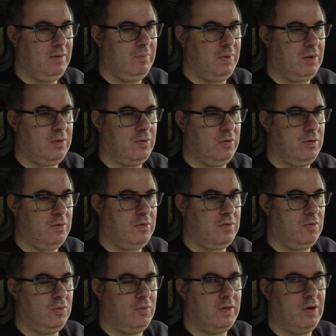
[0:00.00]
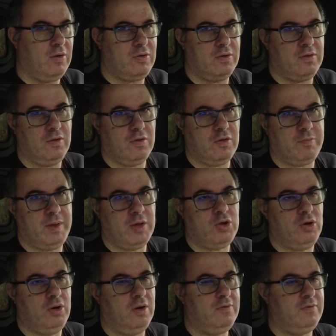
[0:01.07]
because although I got it on
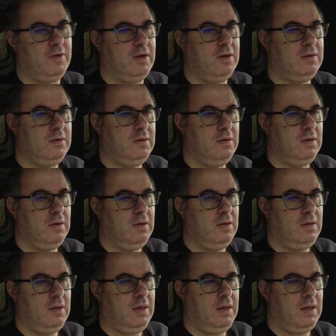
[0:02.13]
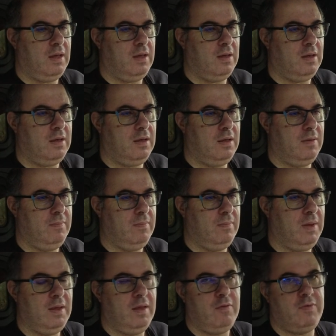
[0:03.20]
special offer, in
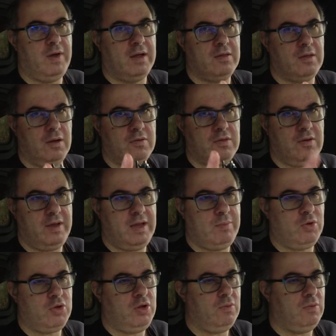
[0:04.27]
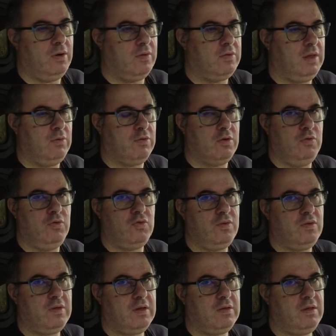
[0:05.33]
fact, I'll tell you how much it was. It was
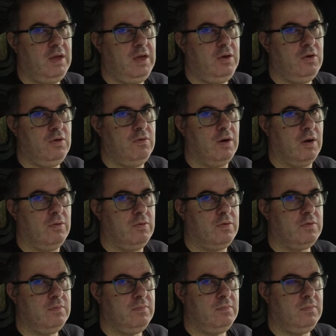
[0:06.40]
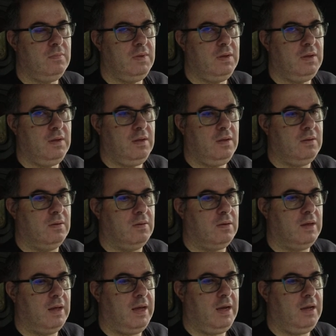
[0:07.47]
€116.
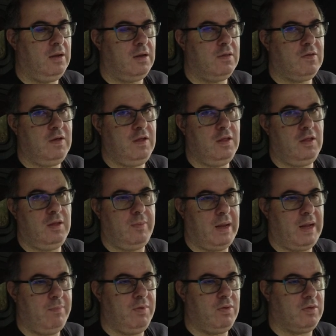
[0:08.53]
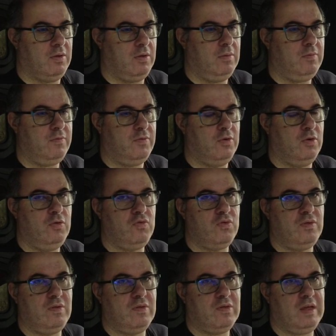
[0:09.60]
Okay, and I'd seen on Amazon for
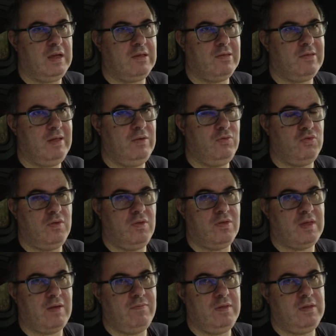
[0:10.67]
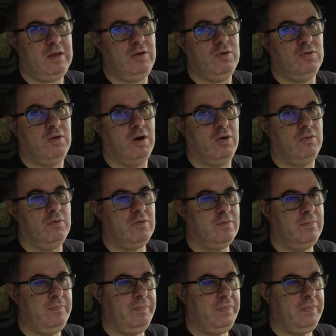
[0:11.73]
160, 170 euros,